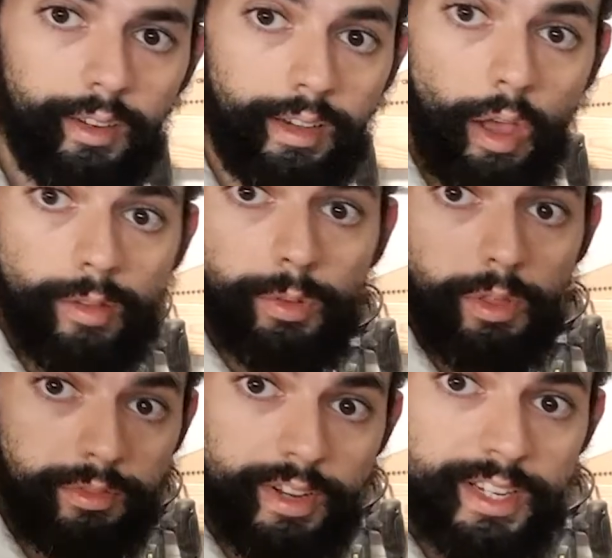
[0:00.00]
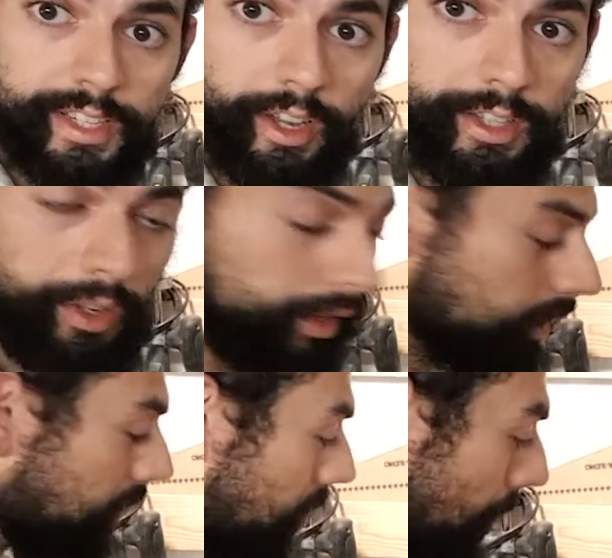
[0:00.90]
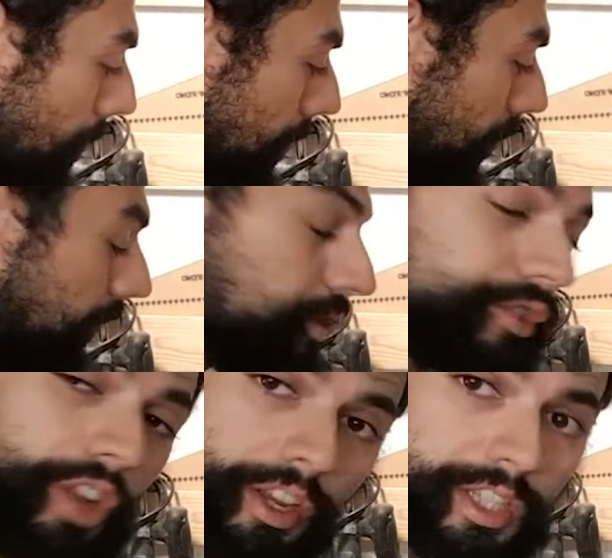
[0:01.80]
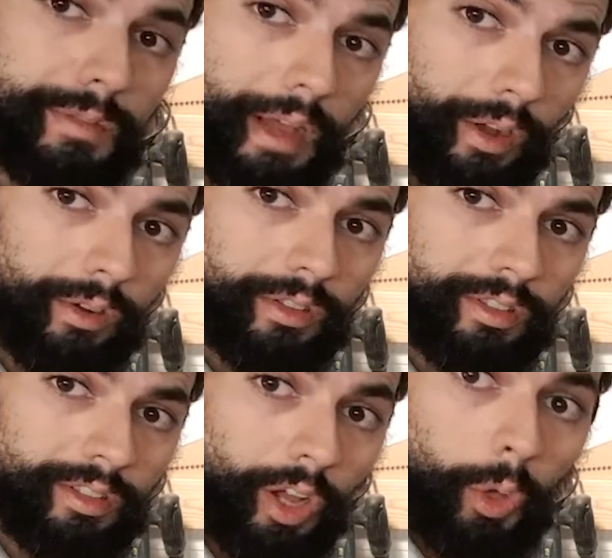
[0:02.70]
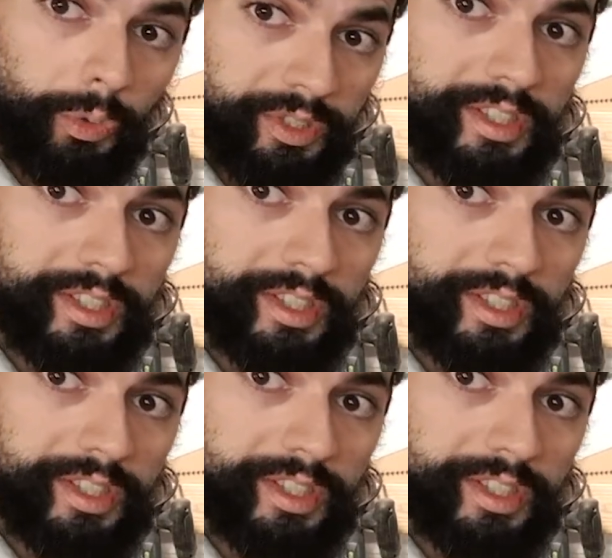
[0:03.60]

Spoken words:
Now I've got 3 sides on, it just about holds